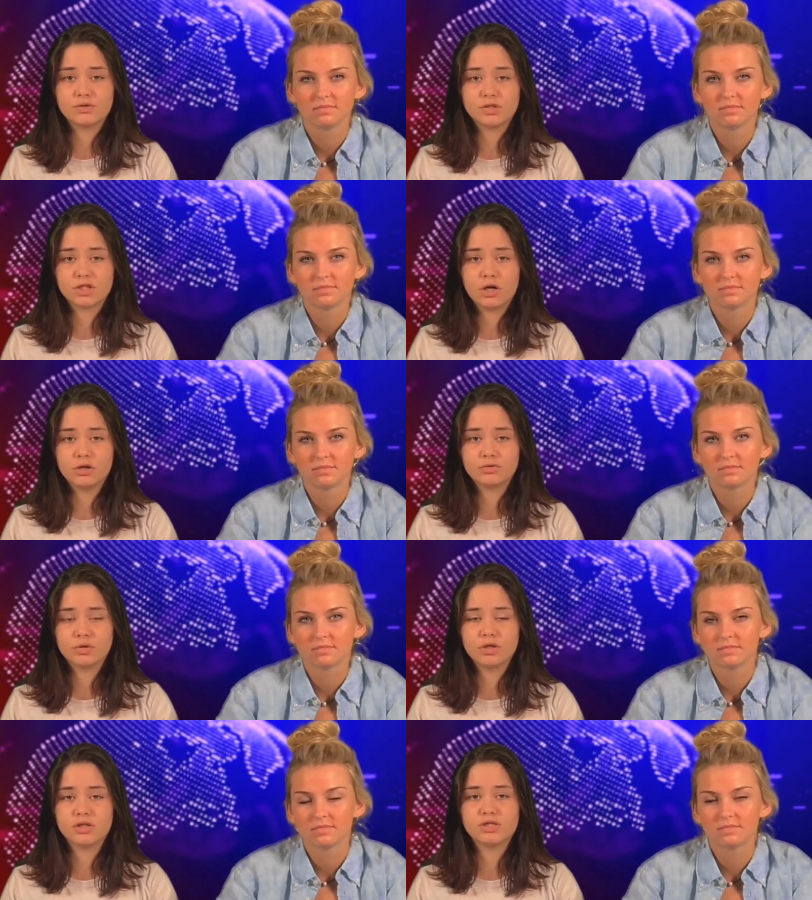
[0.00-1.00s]
Speaker 1: students' college
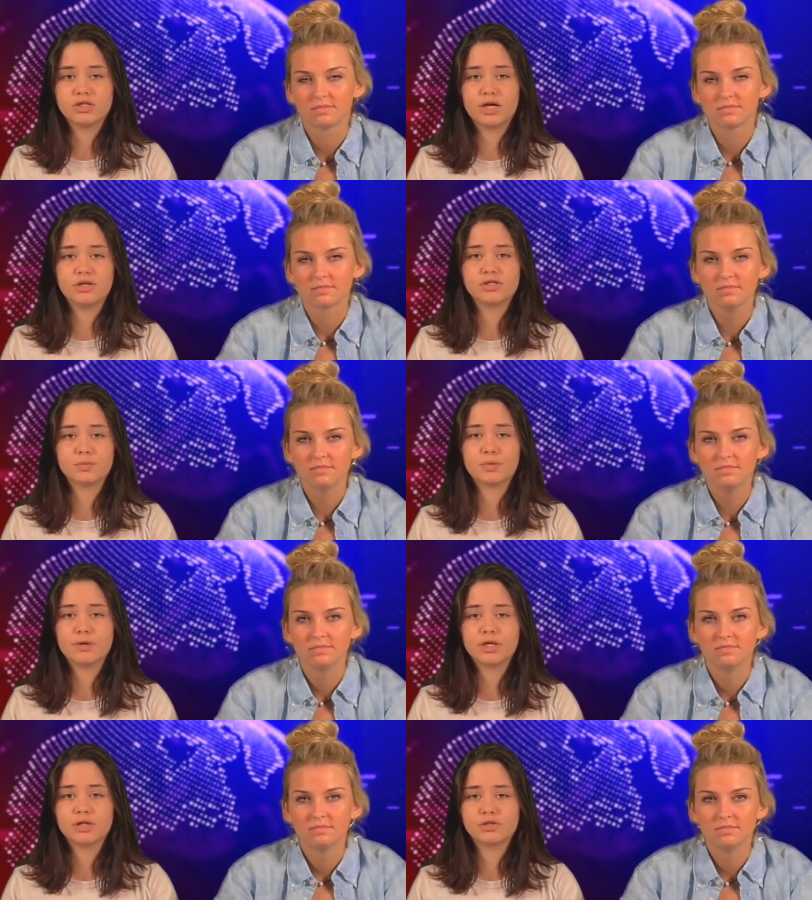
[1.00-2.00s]
readiness status and
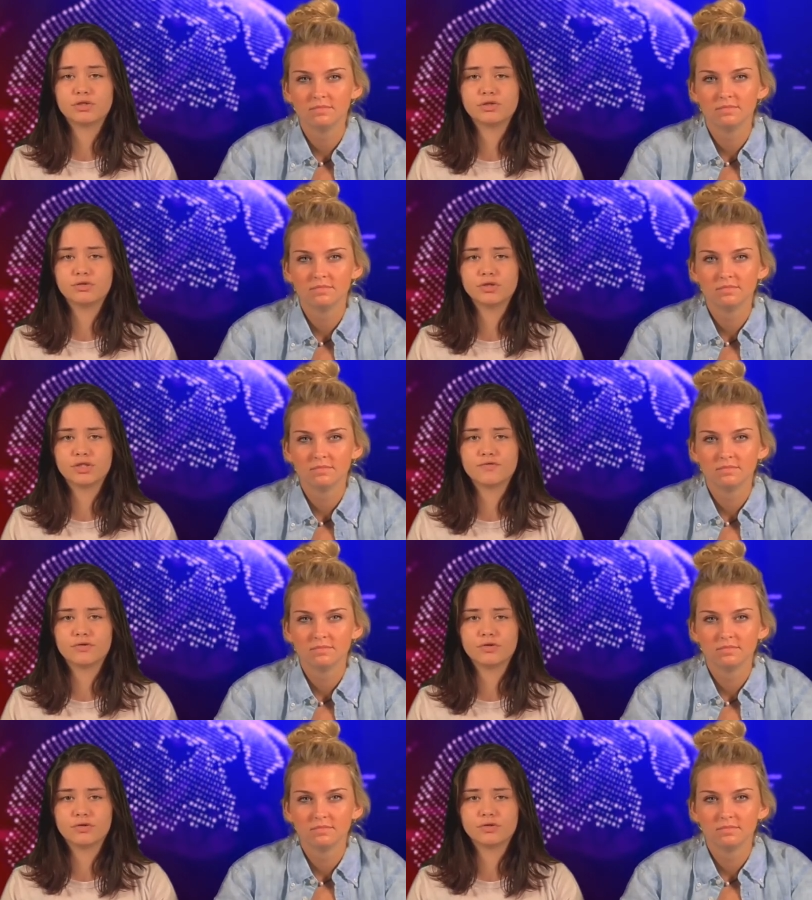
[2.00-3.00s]
preparing students
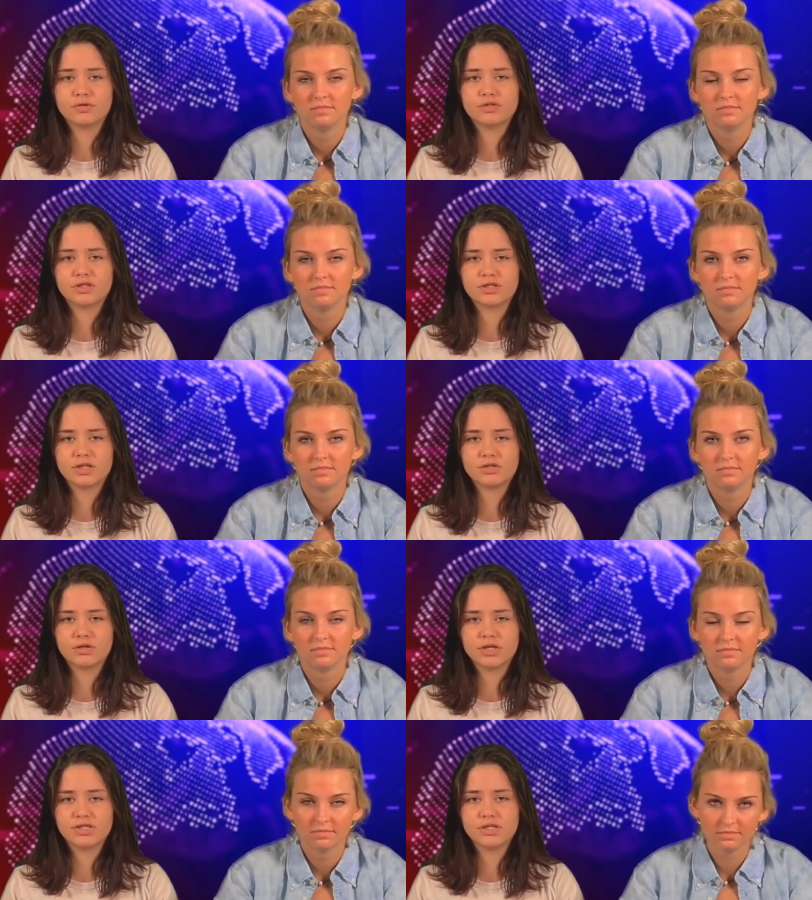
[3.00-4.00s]
for success
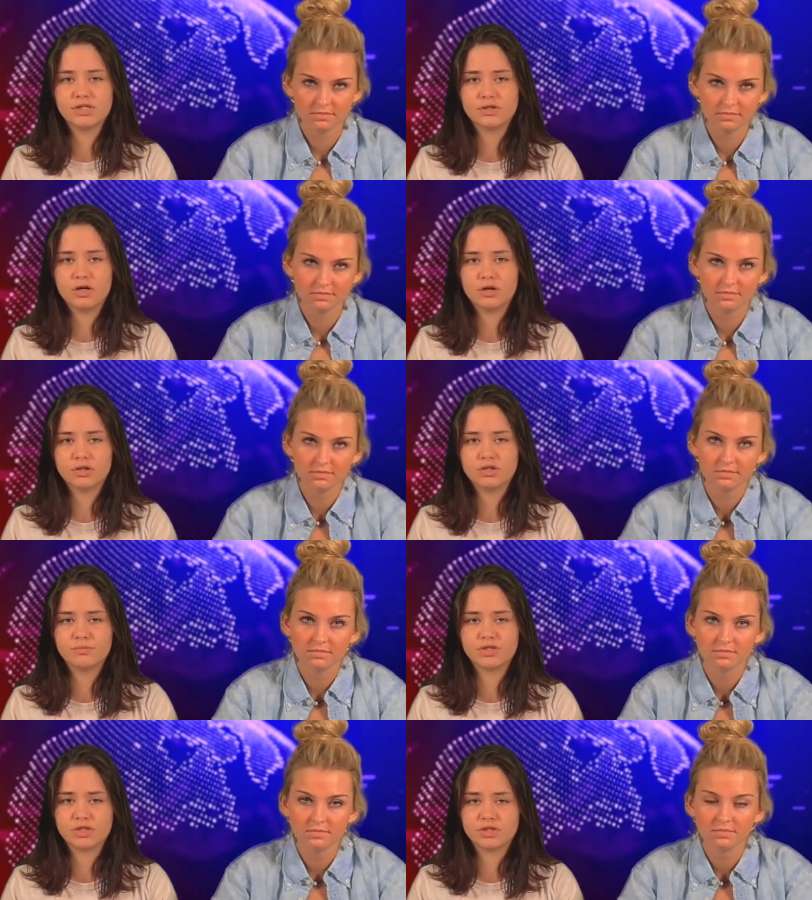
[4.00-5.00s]
on the ACT college
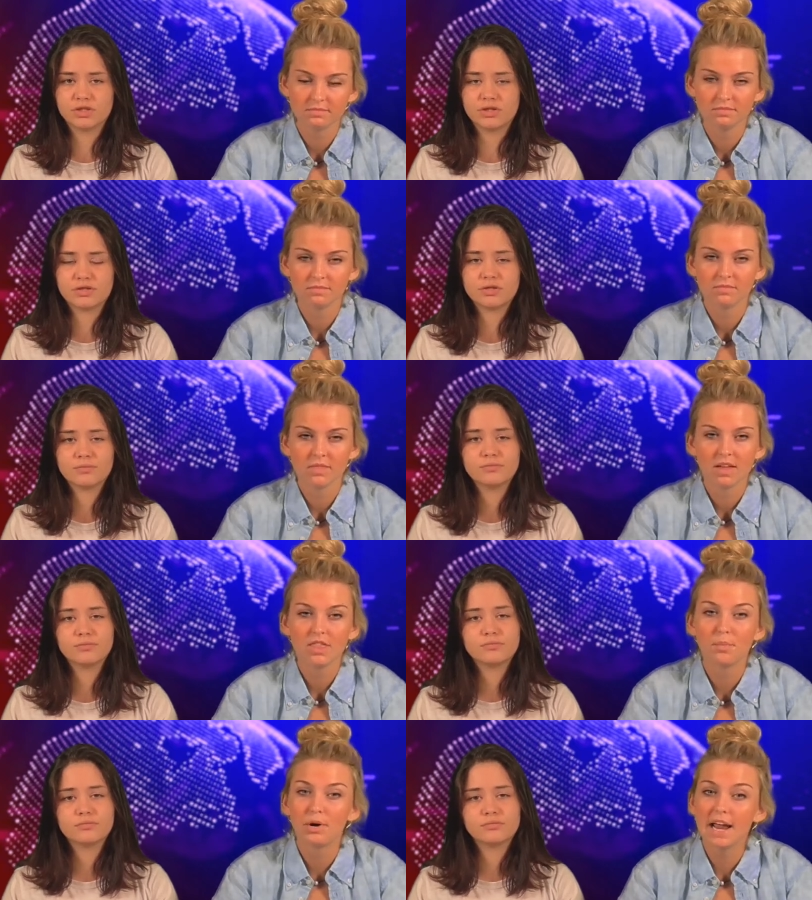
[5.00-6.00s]
admissions test.
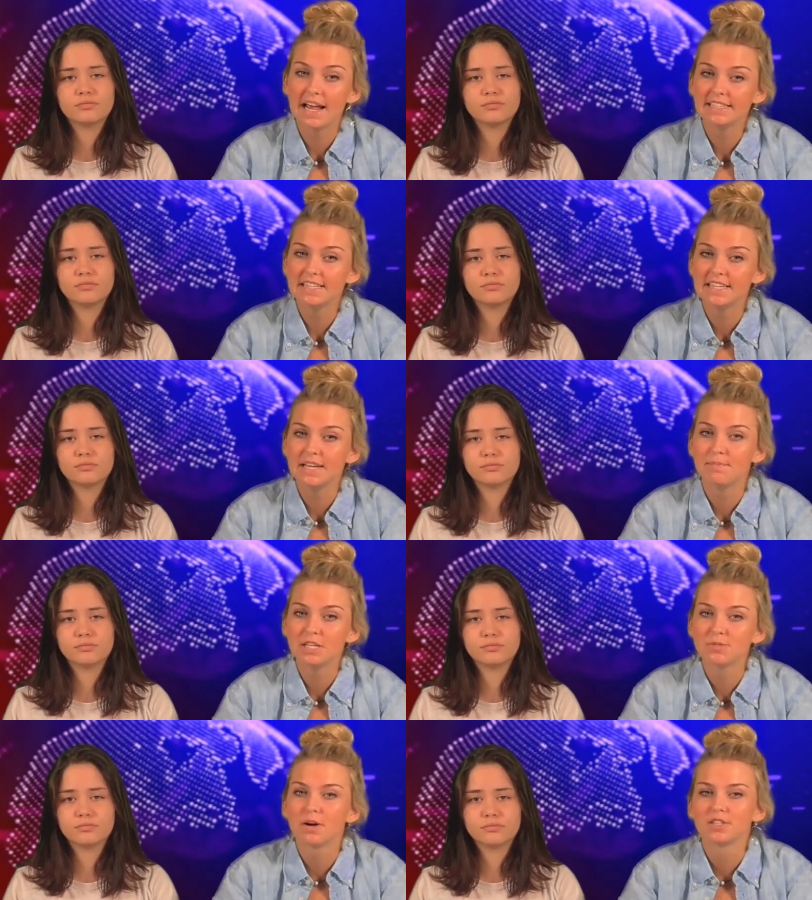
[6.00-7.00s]
Speaker 2: The pre-ACT
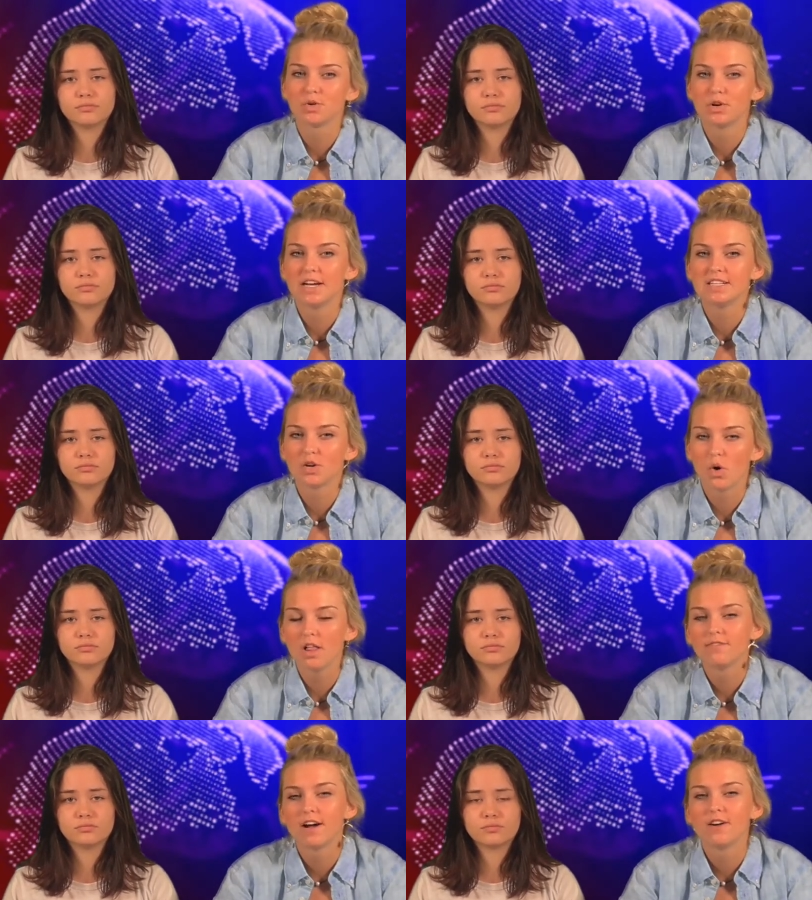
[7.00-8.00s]
benchmark score is a
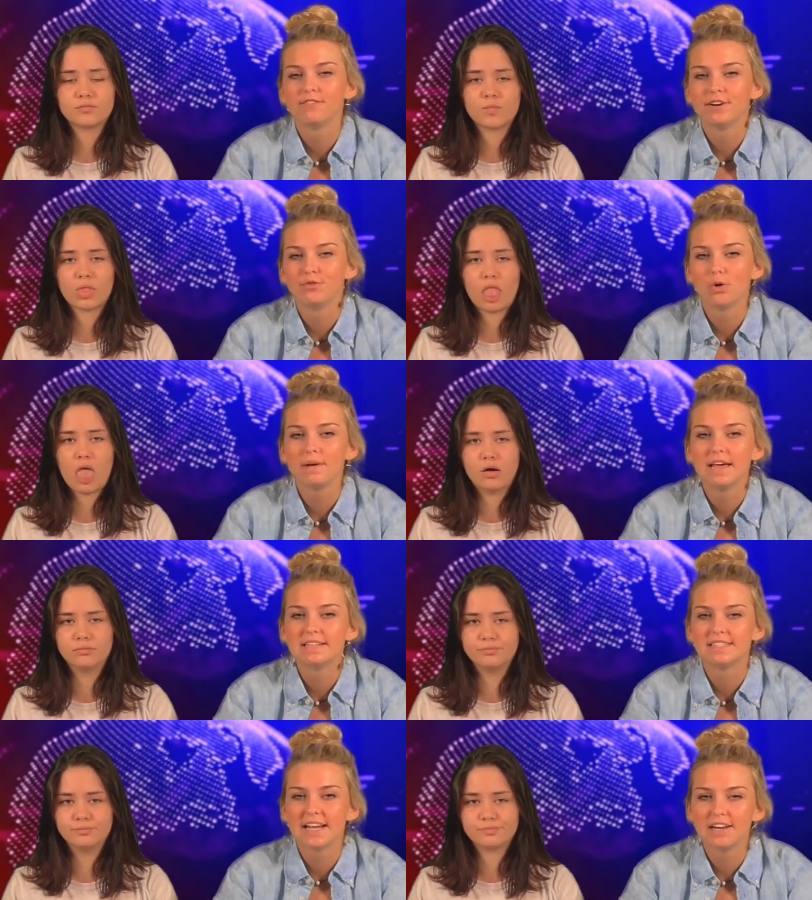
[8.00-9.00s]
qualifier for enrollment
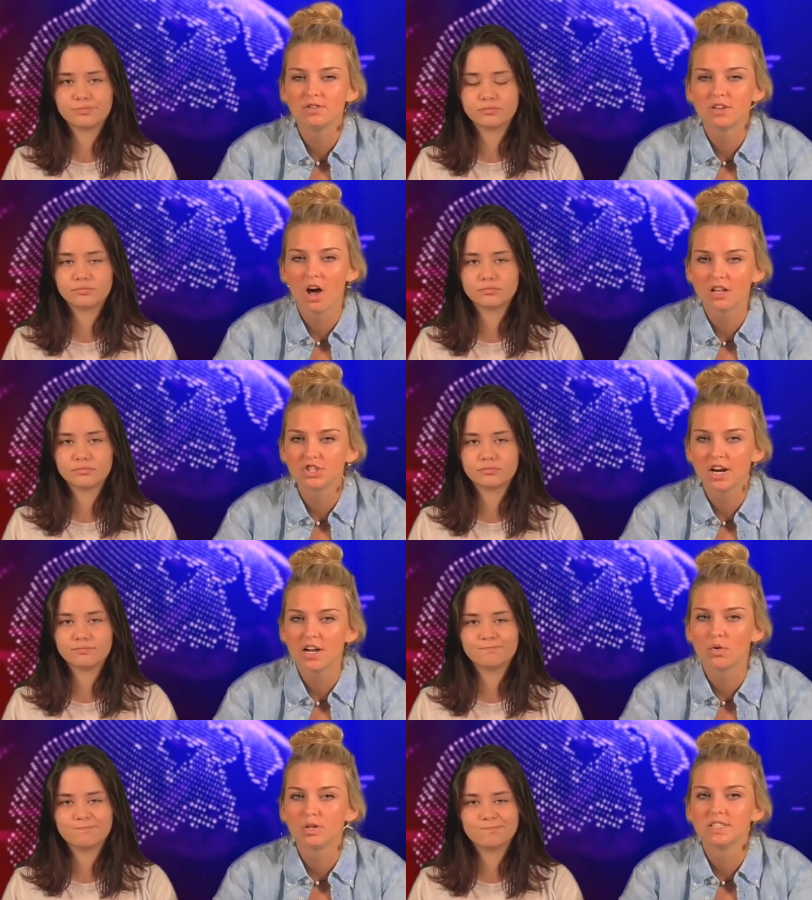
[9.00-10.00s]
in Sandhills College
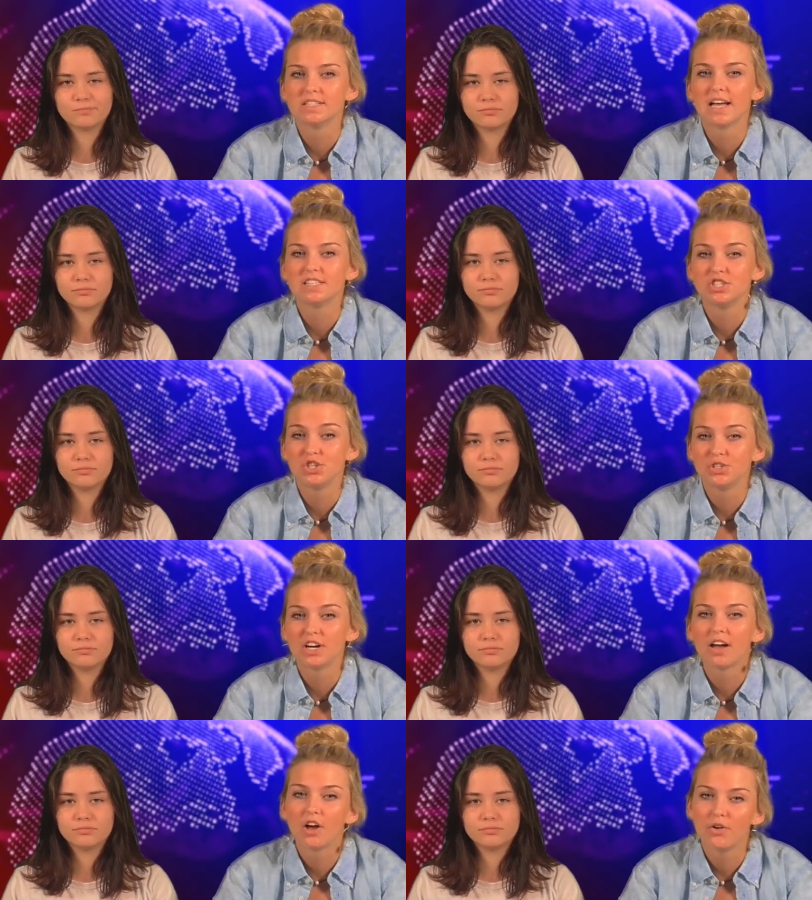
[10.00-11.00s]
credit courses as a
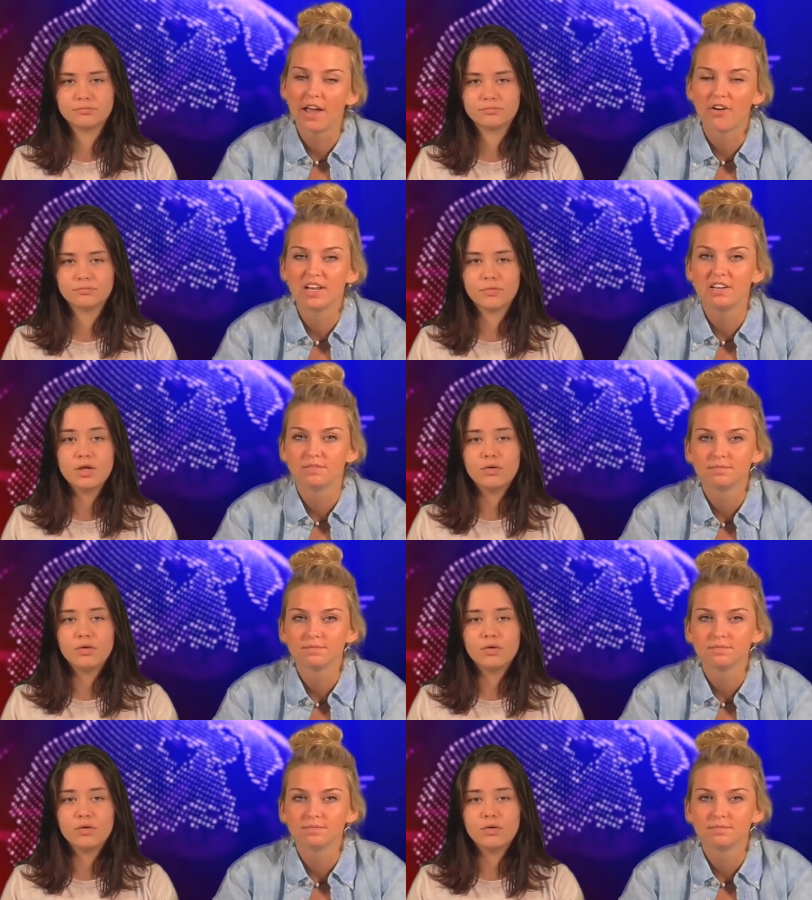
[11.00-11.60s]
junior at Hoke County.